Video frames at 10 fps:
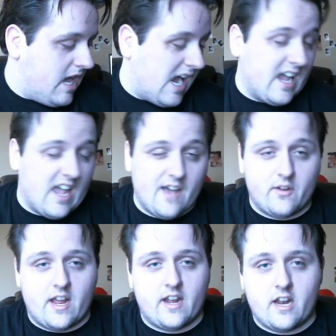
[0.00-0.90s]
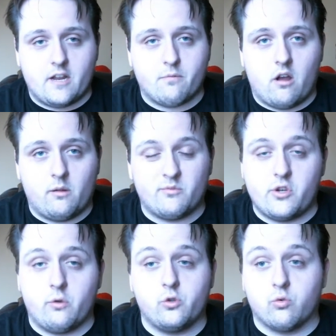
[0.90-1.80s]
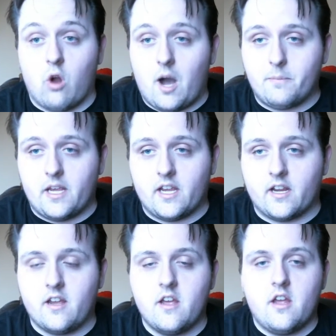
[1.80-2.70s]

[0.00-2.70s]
I haven't had any problems, no dropping.